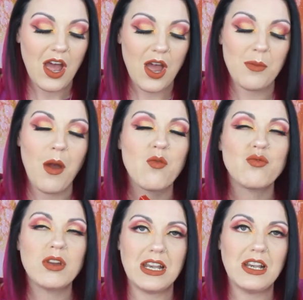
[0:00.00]
Um,
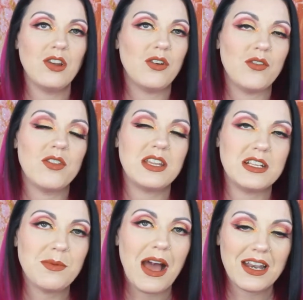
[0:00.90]
really love
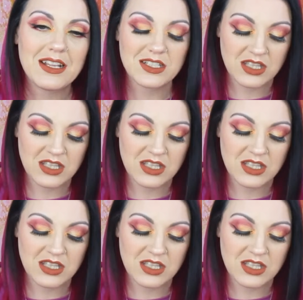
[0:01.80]
these palettes.